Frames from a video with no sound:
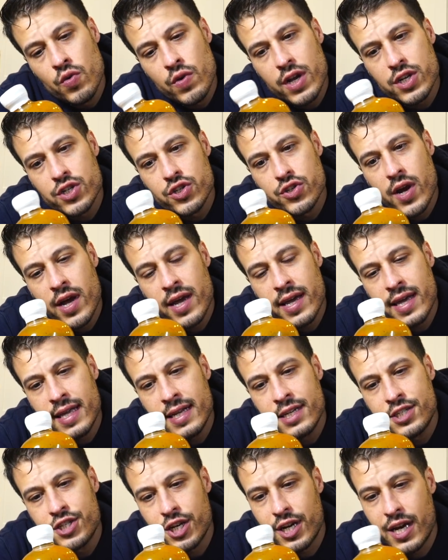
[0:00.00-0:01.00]
restaurant in
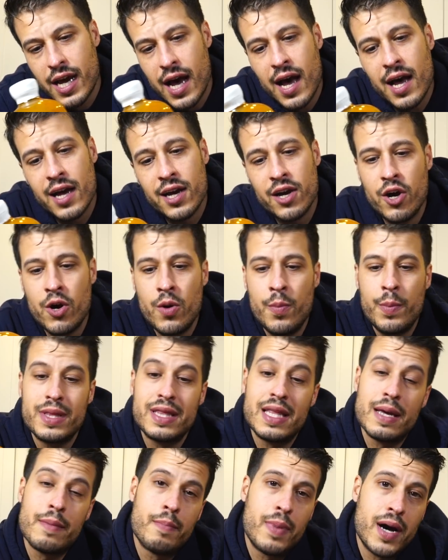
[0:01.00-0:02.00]
Chicago, but
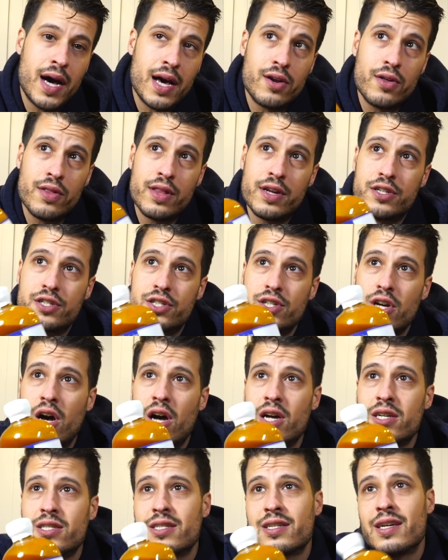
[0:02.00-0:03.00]
they bottle their
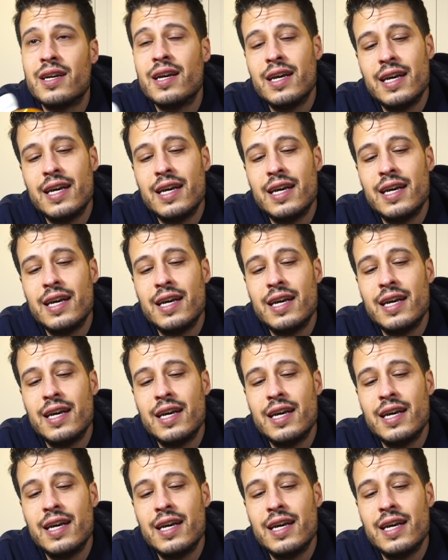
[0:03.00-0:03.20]
sauce.